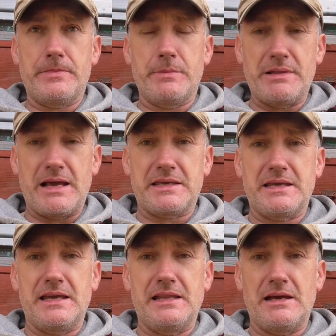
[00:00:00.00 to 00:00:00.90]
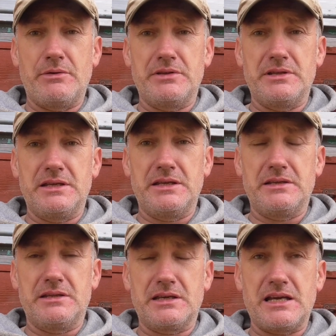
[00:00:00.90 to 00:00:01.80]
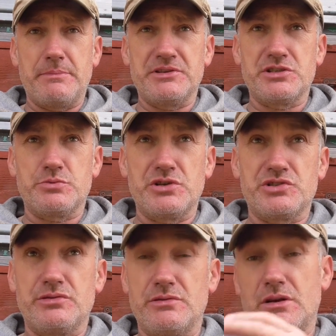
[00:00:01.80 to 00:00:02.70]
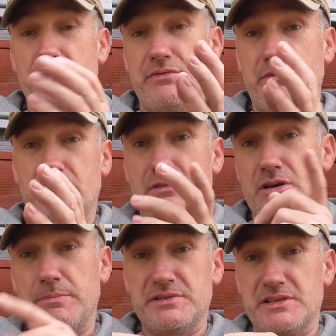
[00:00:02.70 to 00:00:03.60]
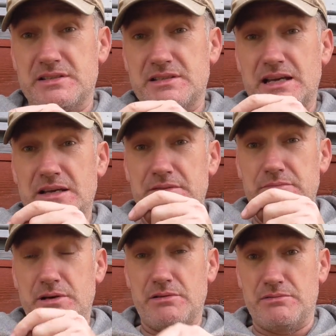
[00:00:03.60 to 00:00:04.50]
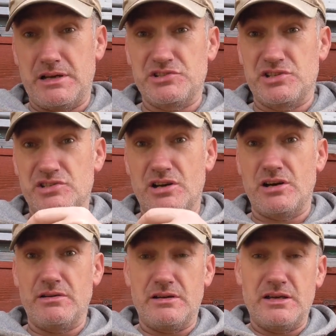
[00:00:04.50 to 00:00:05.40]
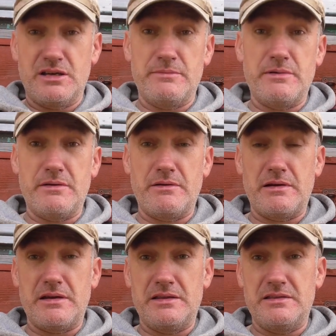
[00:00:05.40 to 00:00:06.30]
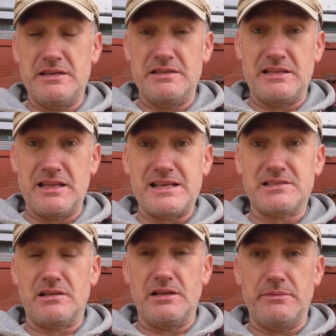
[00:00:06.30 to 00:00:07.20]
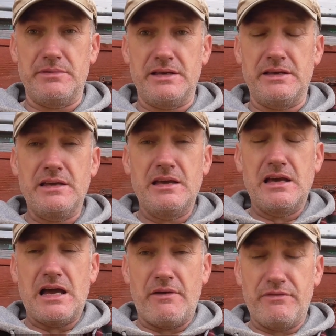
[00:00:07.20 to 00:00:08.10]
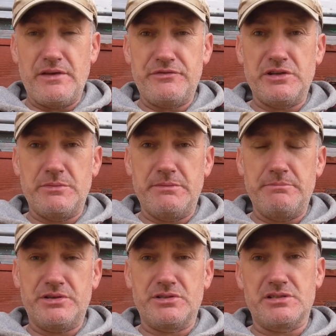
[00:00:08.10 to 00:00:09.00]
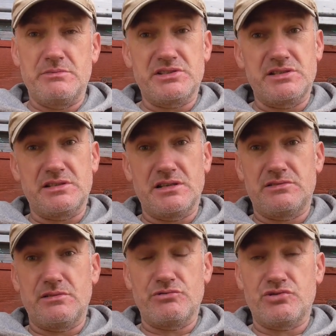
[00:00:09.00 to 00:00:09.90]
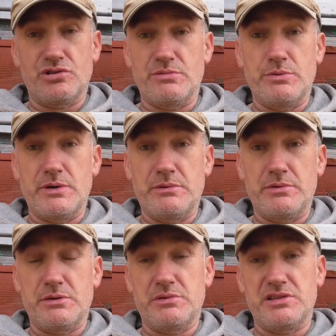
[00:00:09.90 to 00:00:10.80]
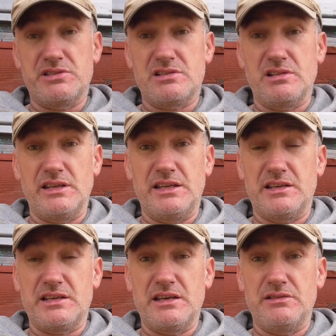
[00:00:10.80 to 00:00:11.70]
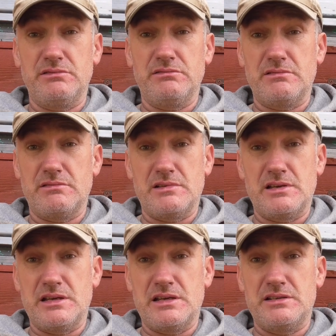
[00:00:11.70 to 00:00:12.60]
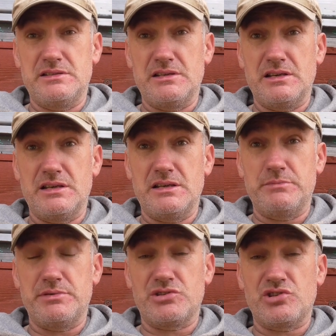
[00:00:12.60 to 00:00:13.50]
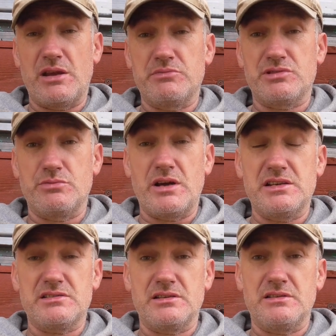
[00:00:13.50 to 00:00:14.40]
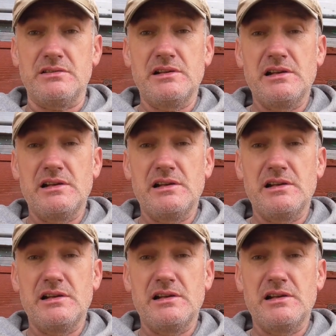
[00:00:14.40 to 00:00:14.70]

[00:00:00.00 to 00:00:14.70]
the black kale out and the, the cabbages which are on the opposite side. Well, as you saw um, in the, the last clip there, I've left them in because the missus says don't chuck them away because we can still eat the kale and uh, it's a shame to waste it.